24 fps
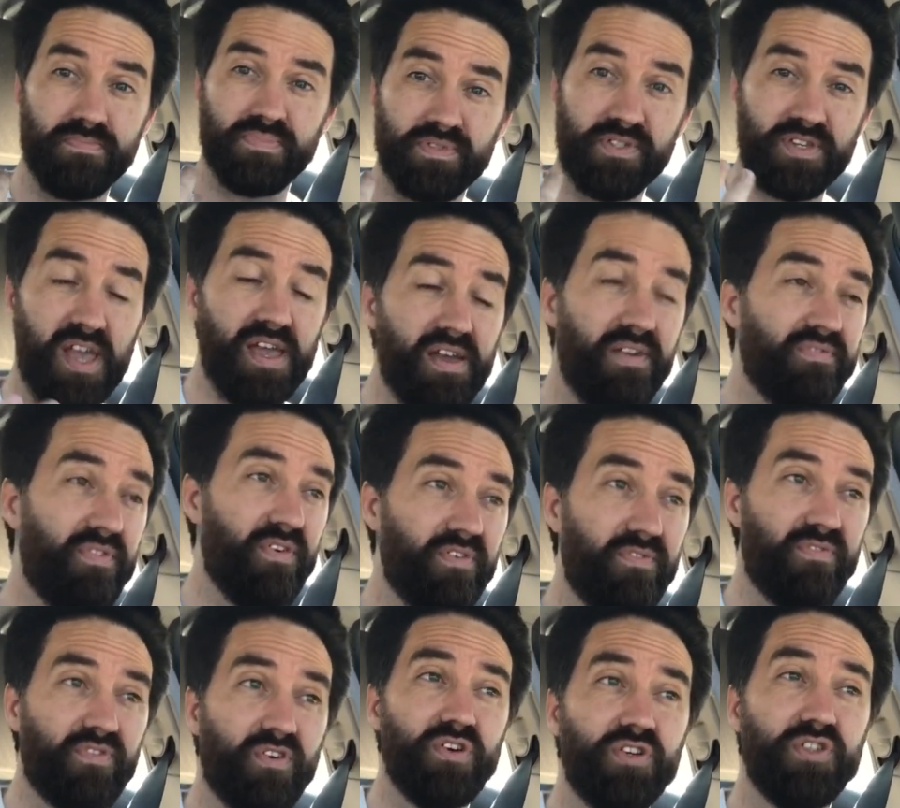save
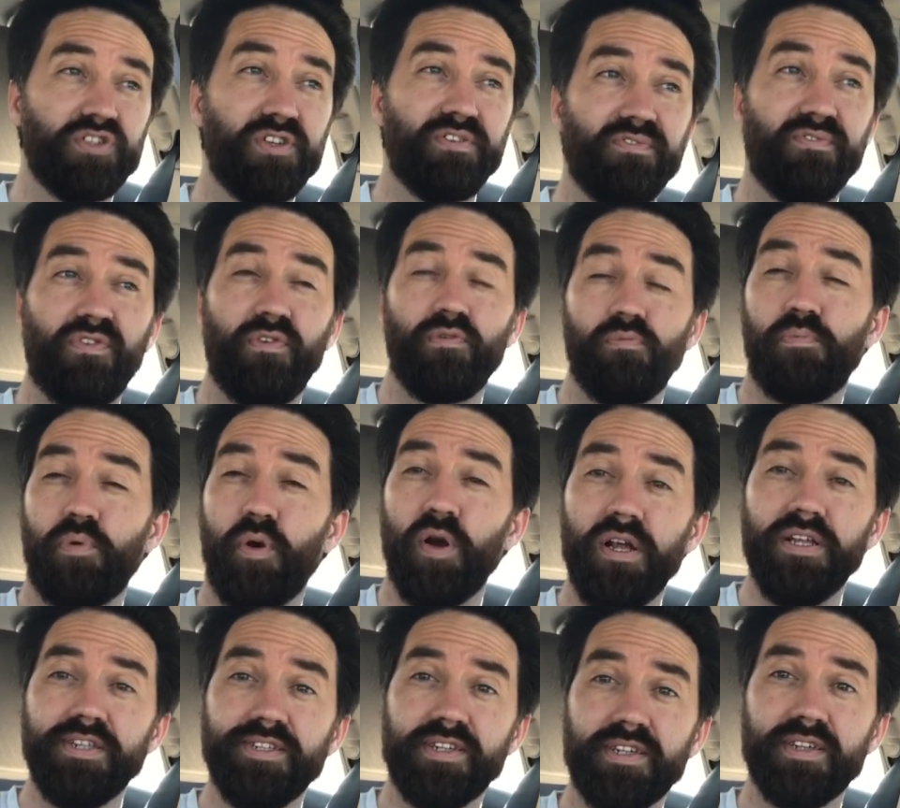a version for
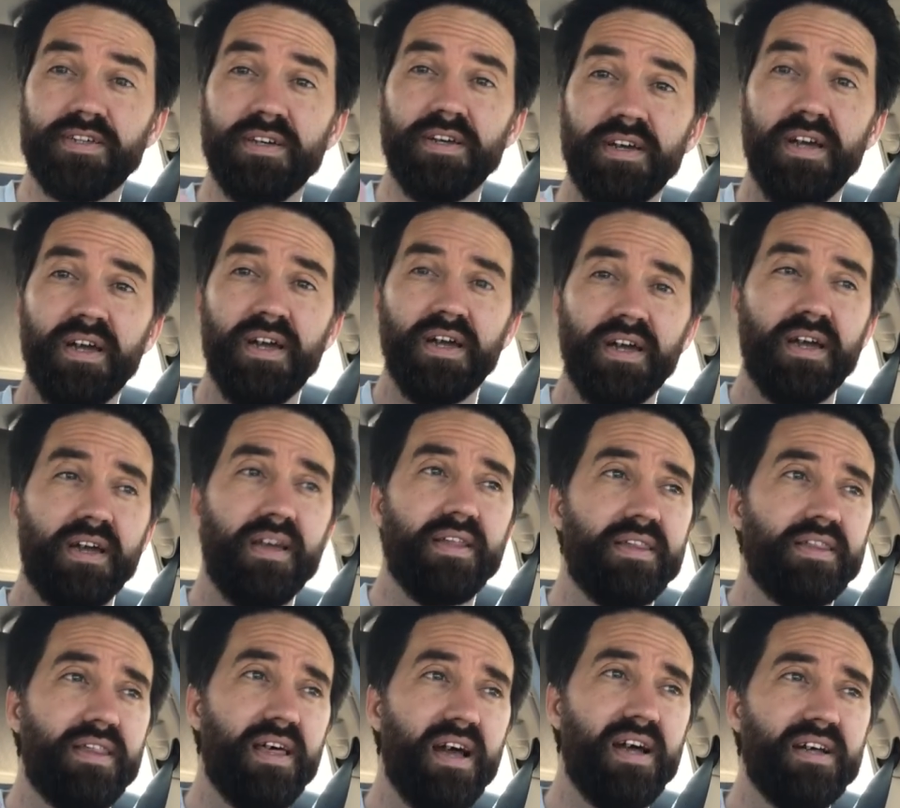print
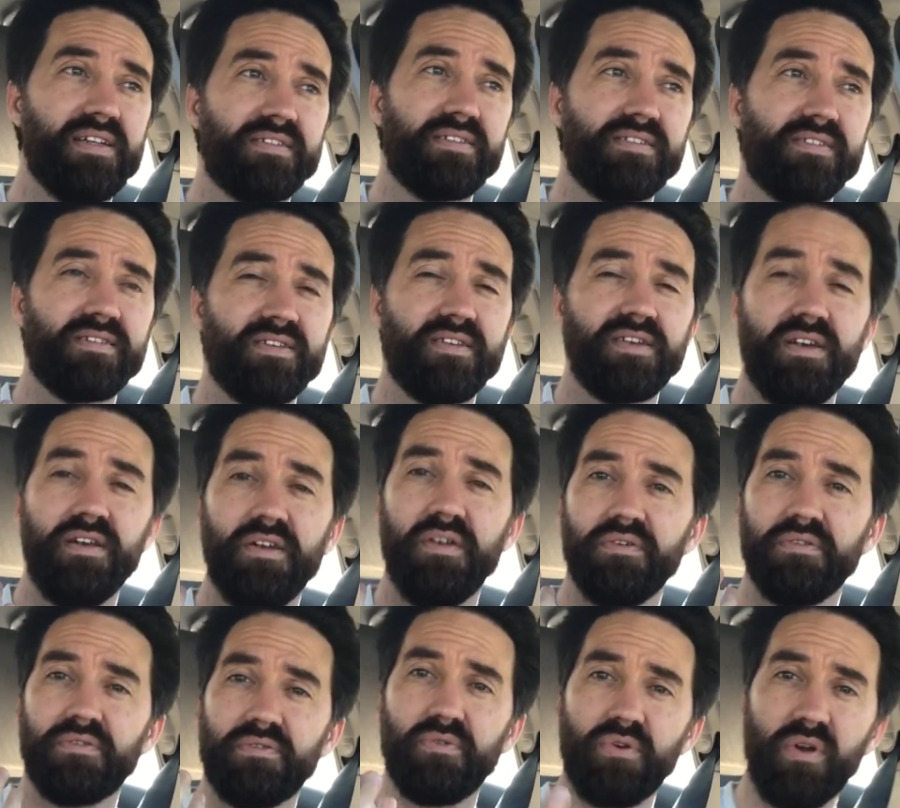that's, you
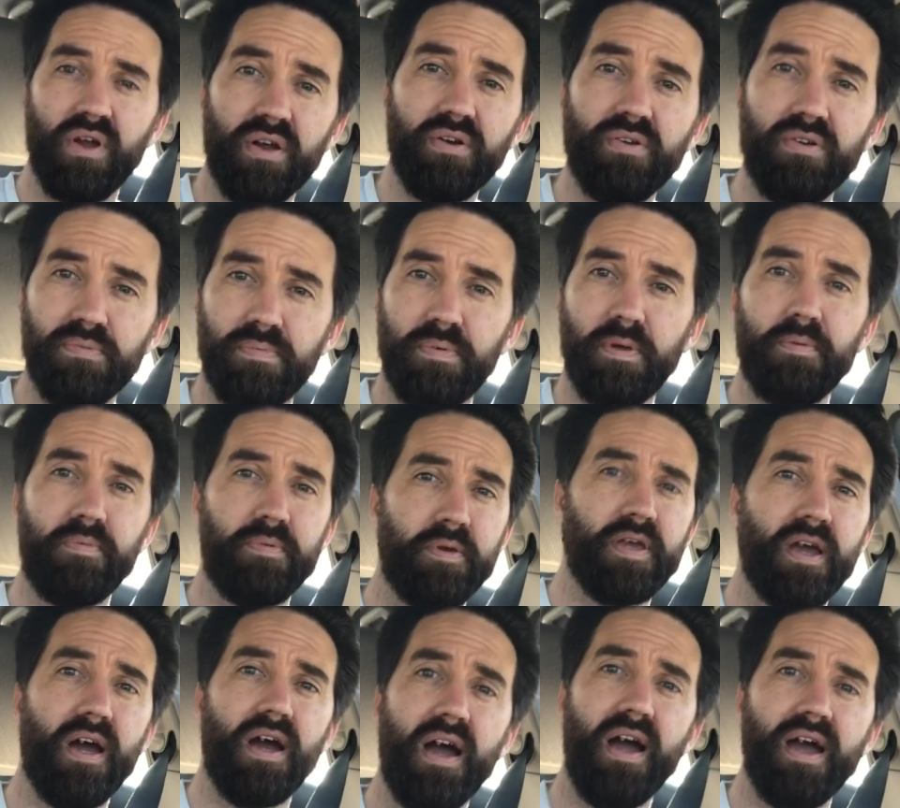know, 300
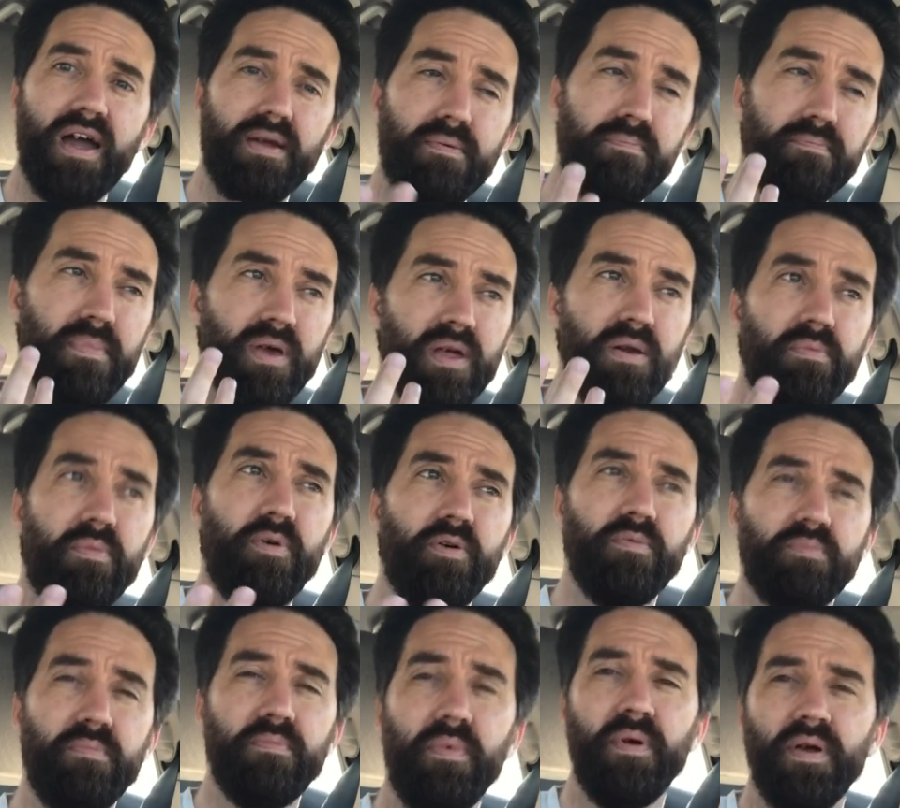ppi
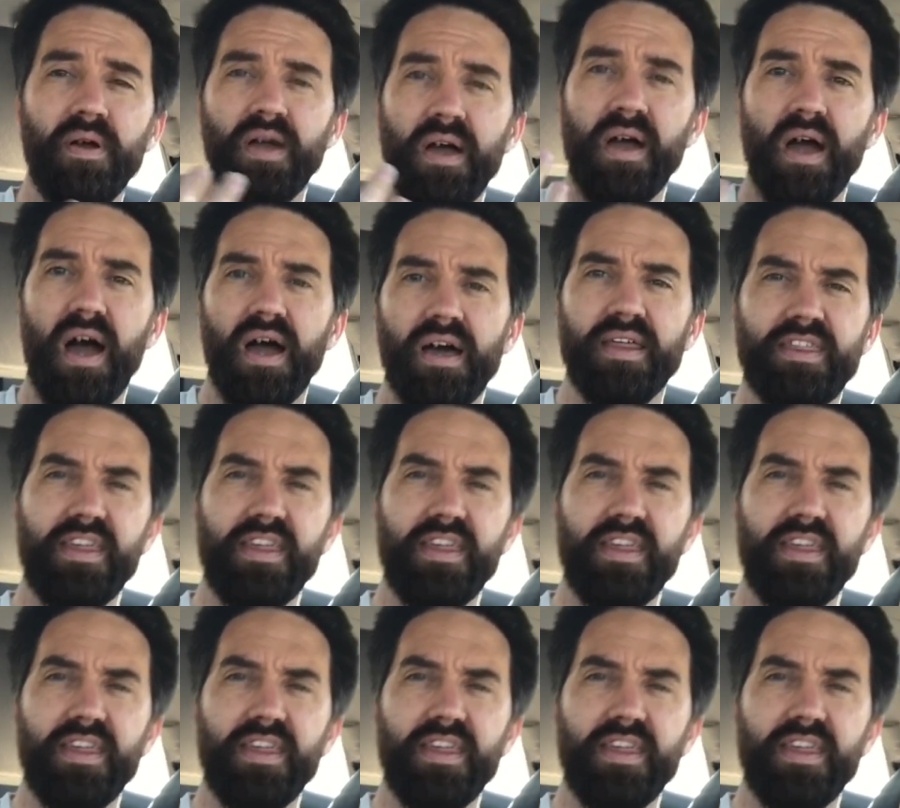minimum.